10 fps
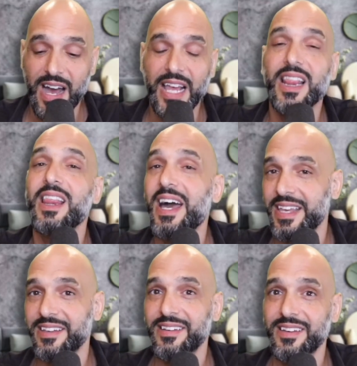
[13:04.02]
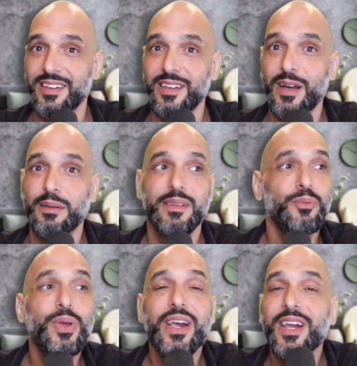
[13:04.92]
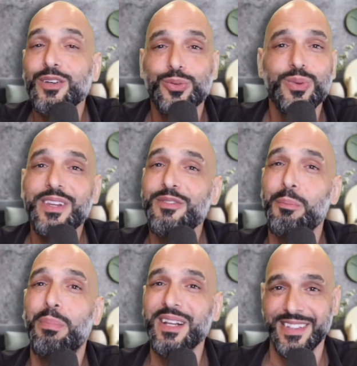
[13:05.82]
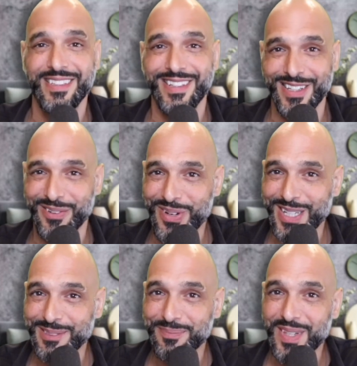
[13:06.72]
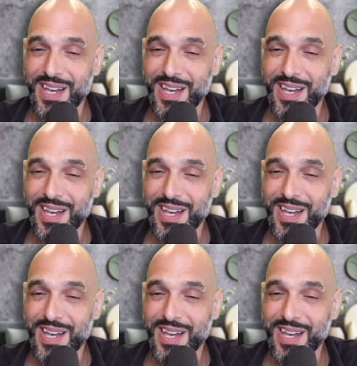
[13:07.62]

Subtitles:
We're here to live abundantly, right?